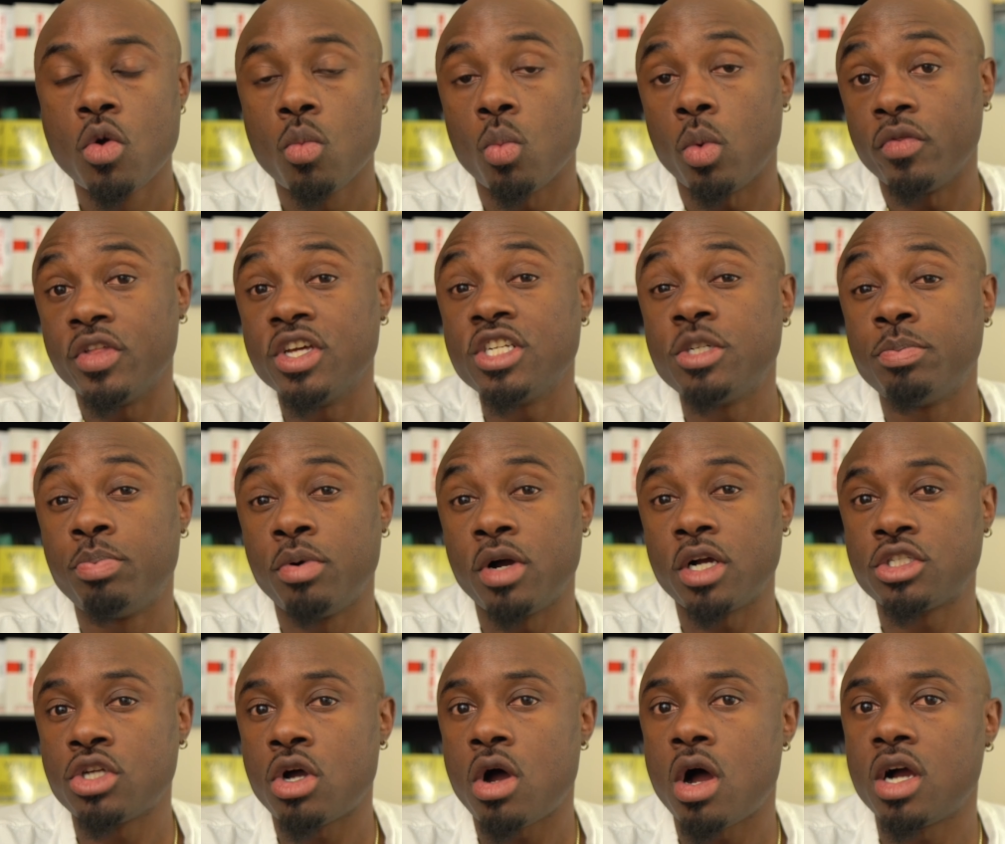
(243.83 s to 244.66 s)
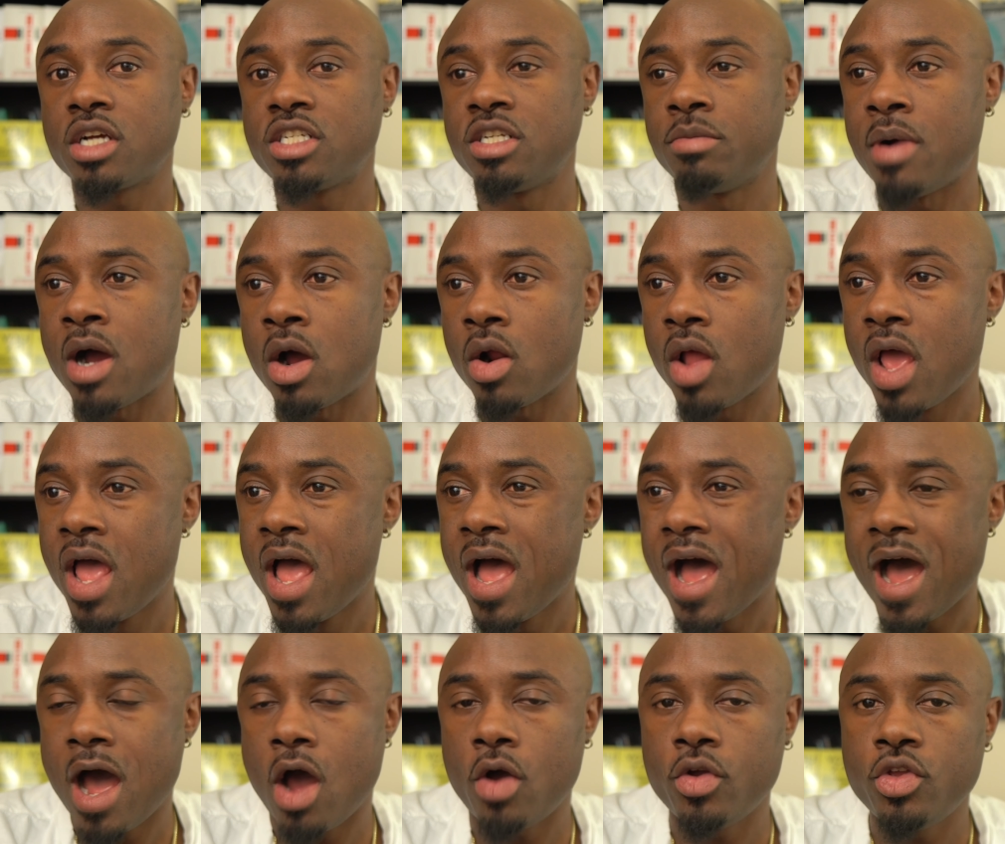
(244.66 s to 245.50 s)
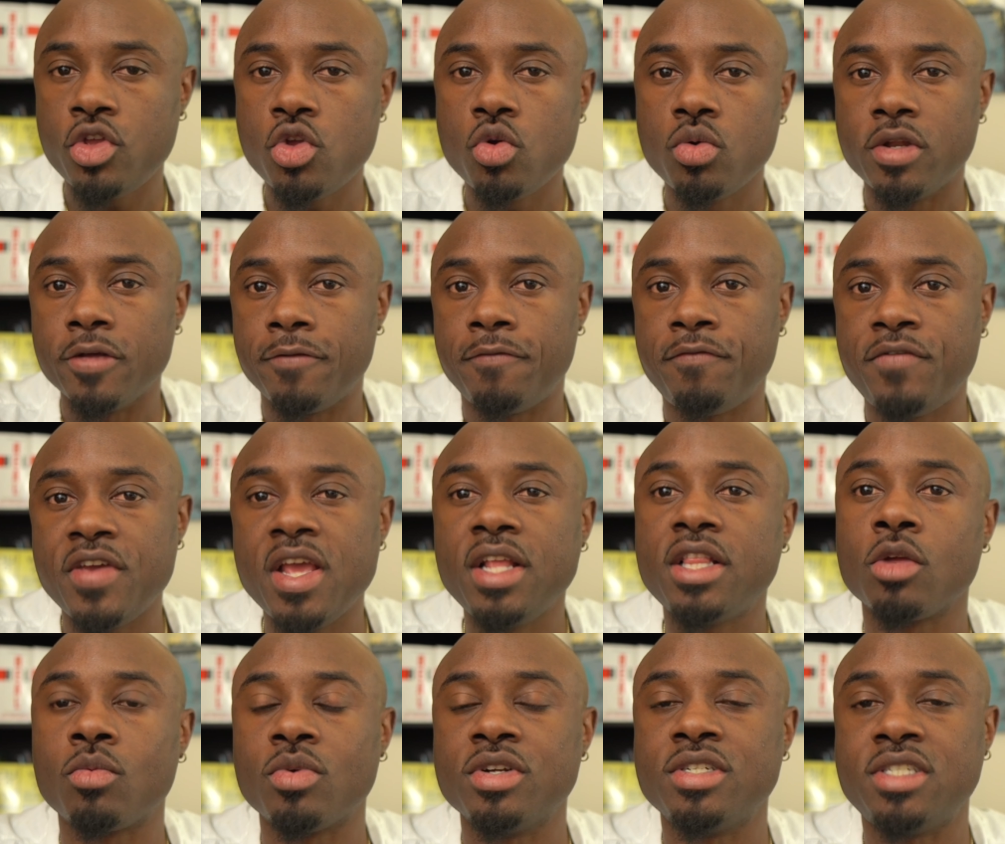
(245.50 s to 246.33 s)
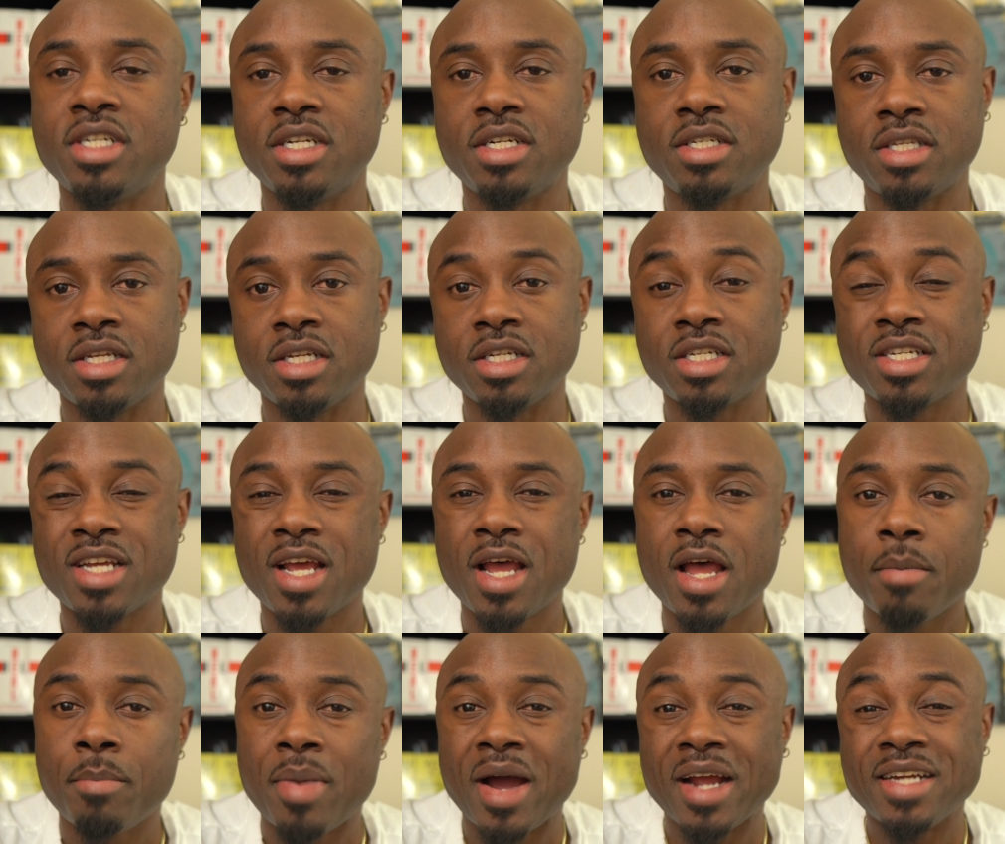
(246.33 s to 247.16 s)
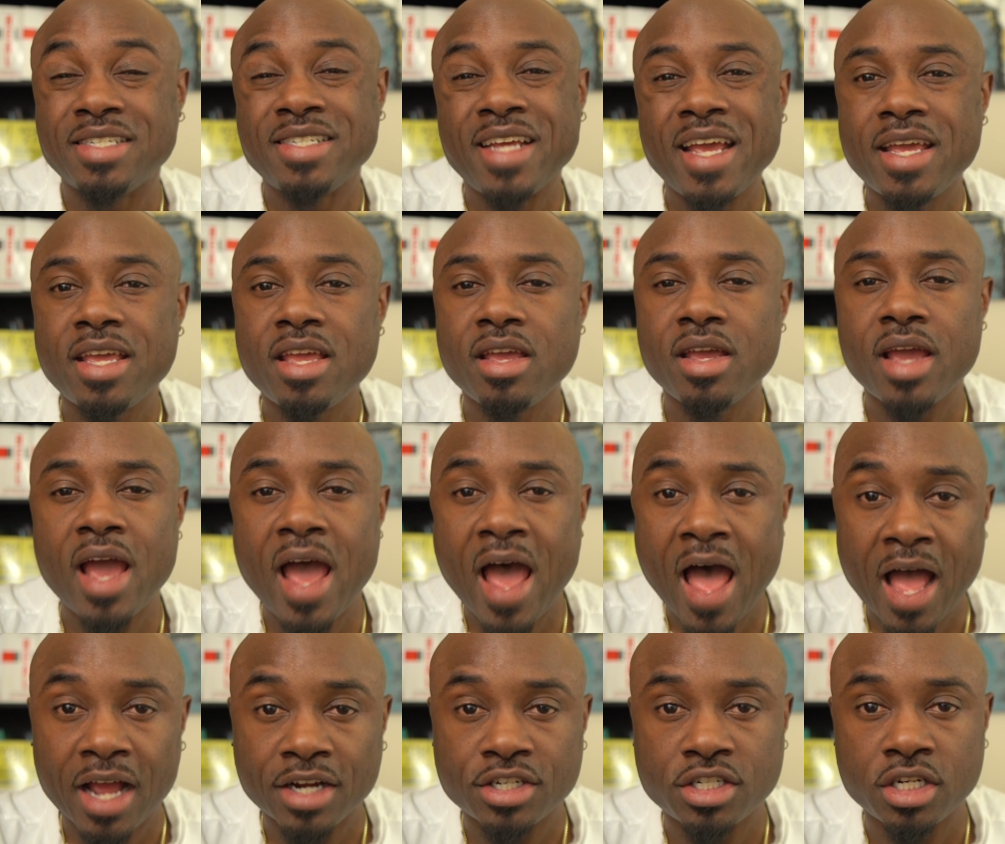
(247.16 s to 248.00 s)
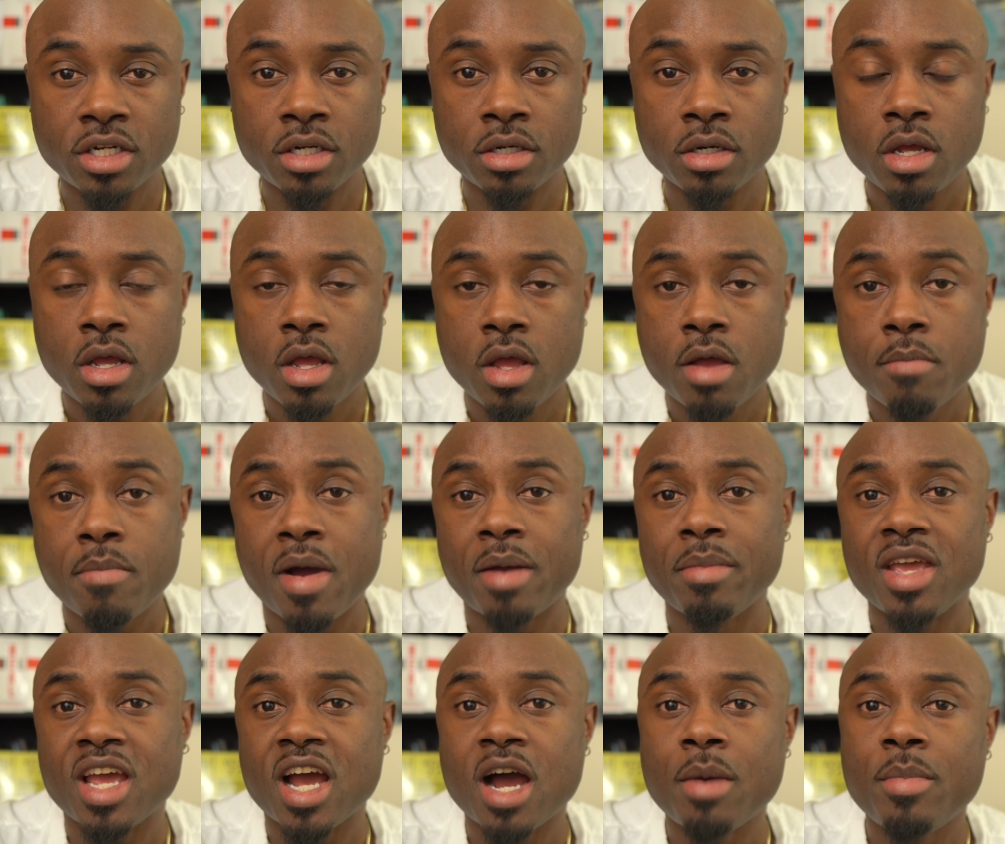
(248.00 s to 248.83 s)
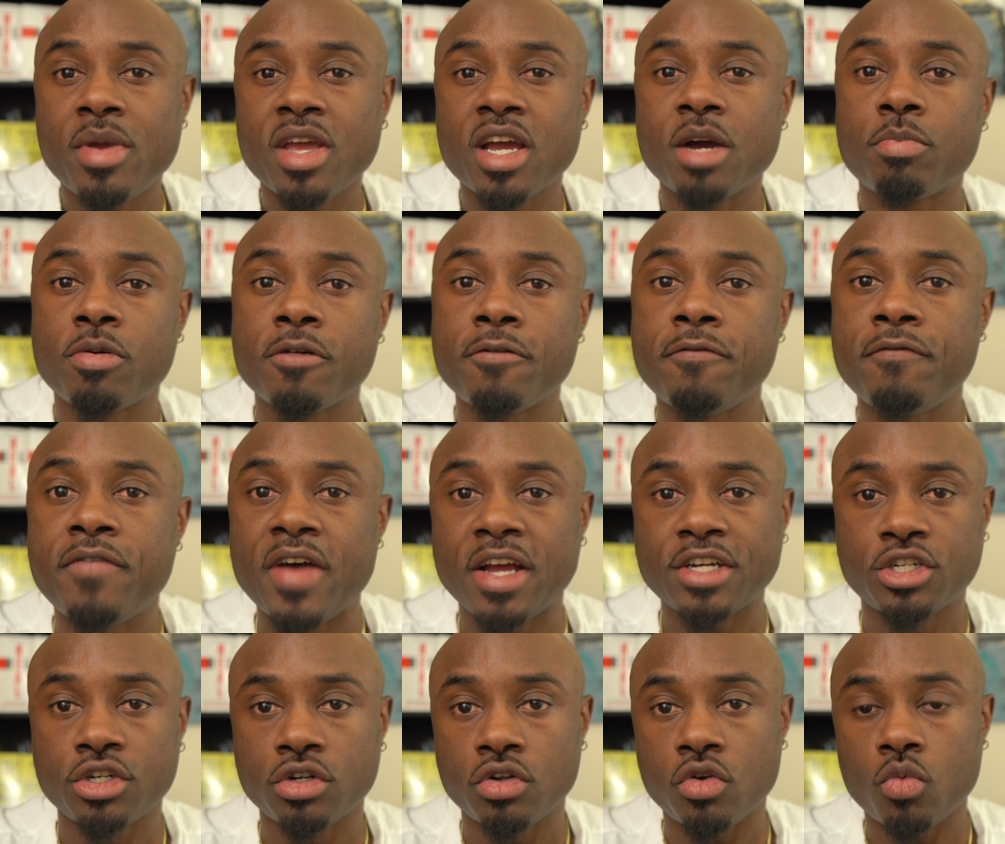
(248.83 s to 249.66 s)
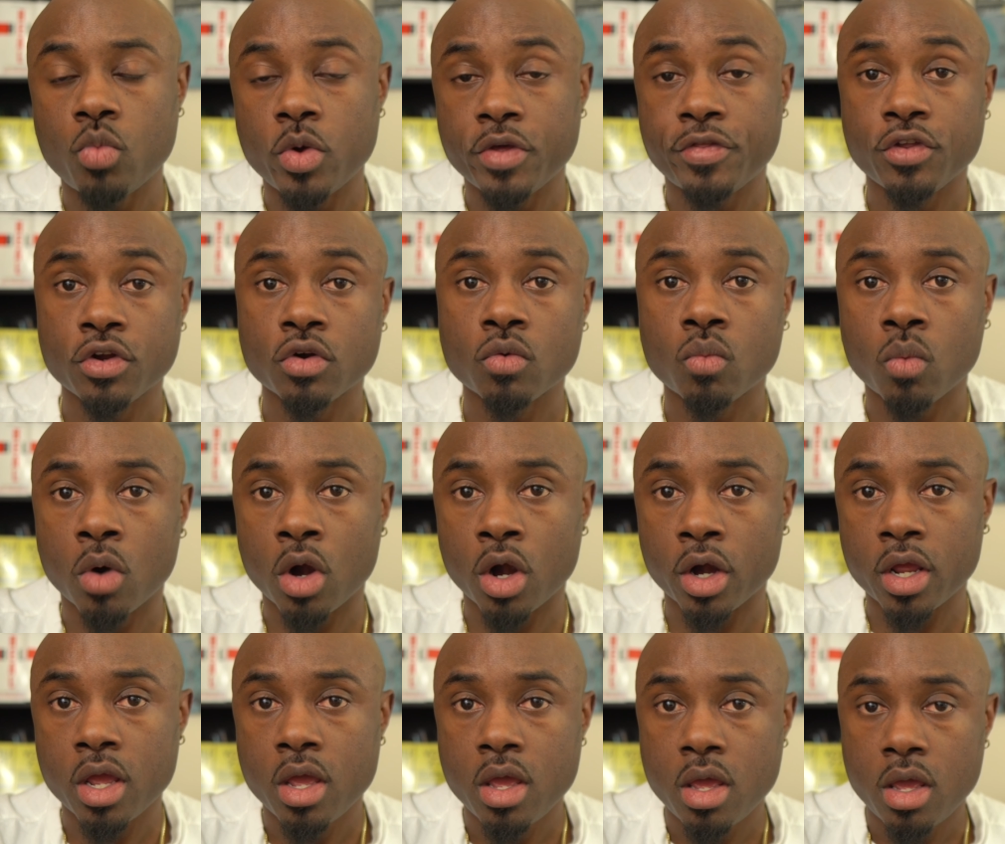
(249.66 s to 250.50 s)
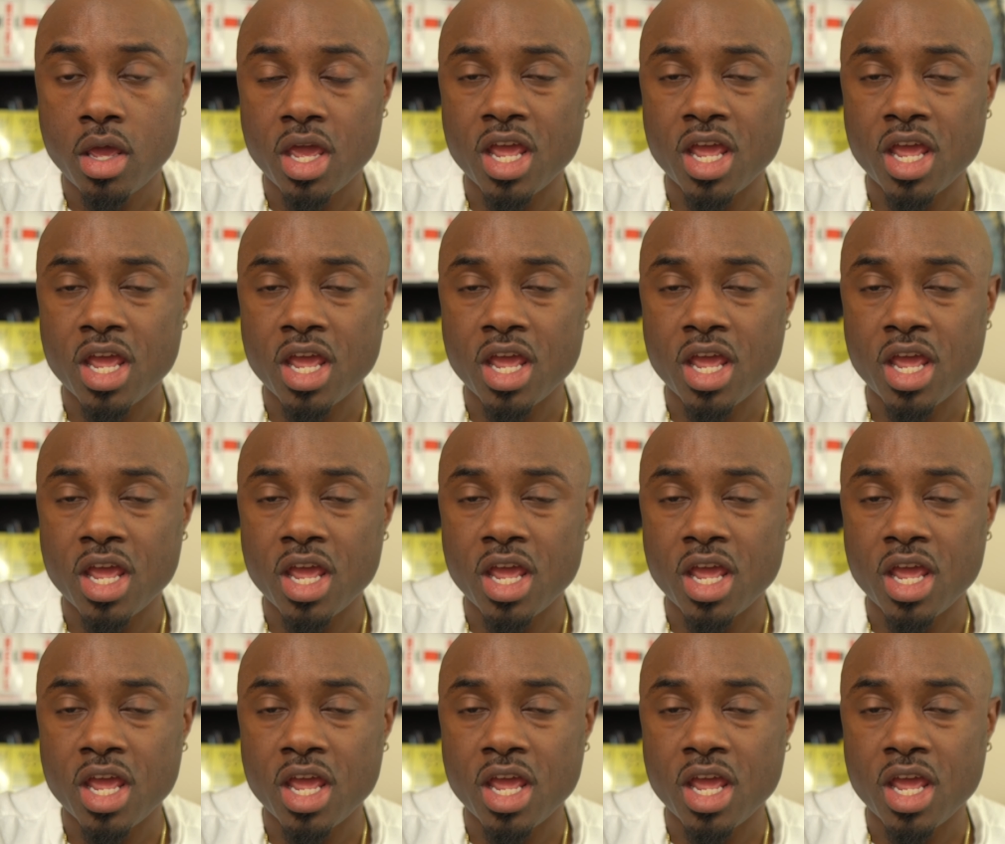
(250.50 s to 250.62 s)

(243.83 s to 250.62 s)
Well, this book talks about how you defeat the resistance by taking action, by becoming a professional with your work,